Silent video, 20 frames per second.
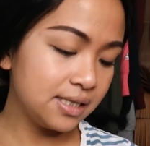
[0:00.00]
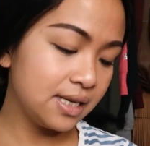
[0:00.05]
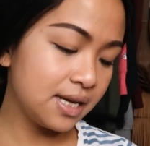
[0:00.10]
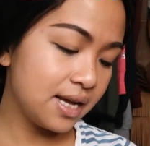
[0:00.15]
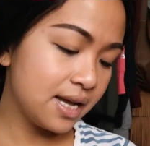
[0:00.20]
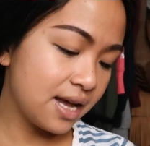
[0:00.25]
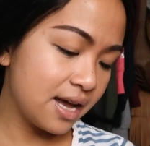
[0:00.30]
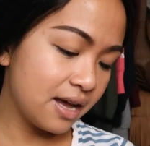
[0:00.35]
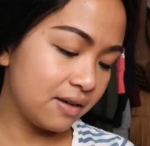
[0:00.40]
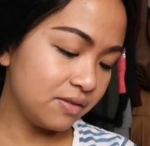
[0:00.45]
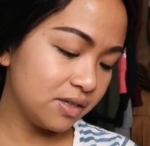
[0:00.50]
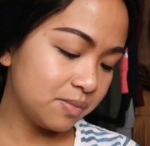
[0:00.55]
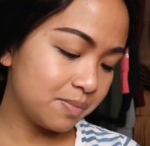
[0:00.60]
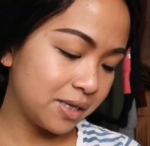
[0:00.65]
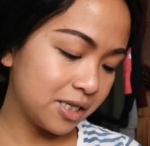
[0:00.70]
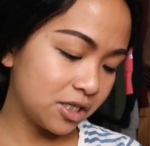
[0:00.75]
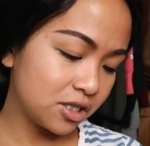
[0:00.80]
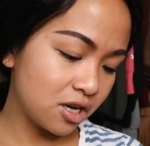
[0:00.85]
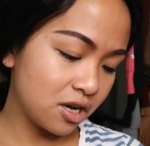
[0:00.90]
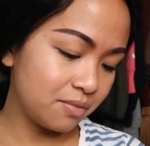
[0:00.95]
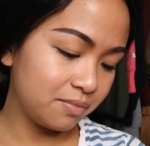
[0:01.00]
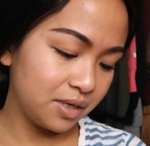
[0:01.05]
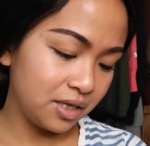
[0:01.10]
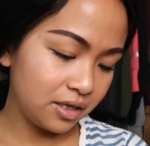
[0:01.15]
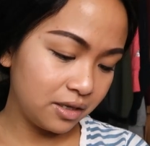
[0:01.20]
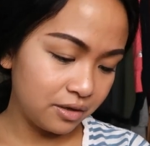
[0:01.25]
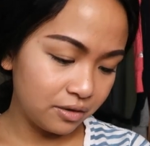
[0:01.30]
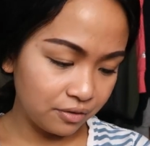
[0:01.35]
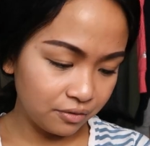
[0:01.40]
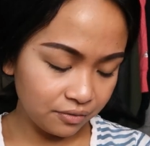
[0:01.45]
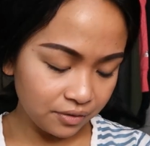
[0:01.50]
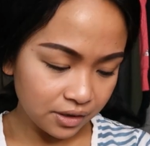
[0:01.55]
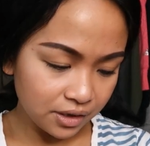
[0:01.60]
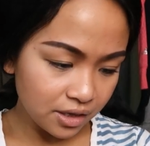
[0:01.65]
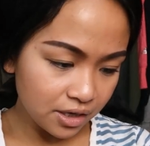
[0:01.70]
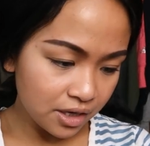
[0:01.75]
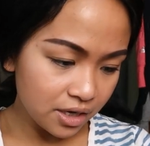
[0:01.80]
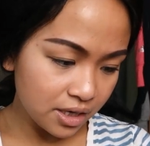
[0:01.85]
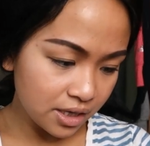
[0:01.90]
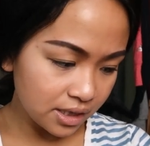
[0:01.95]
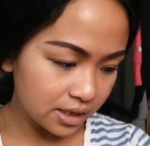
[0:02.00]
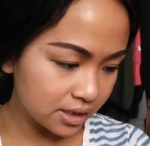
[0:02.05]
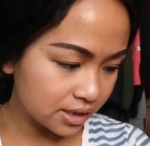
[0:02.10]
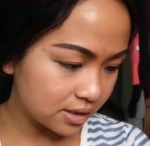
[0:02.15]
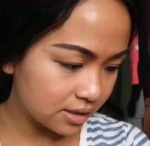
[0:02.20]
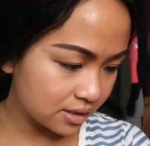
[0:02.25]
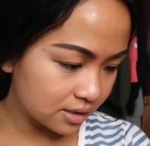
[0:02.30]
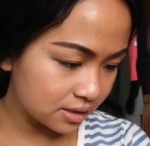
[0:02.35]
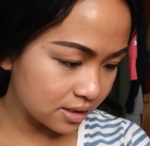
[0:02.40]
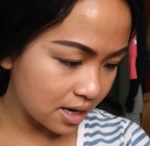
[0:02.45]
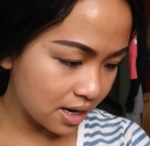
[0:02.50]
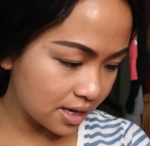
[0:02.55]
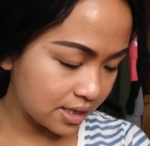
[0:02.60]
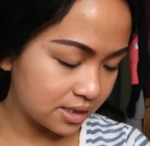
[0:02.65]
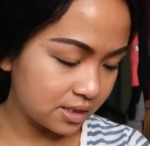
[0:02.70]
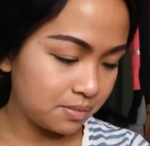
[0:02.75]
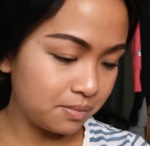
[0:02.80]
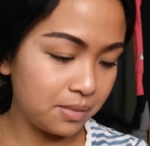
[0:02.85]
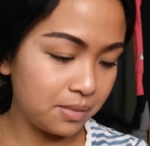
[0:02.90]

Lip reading: I have is by Tommy Hilfiger in a size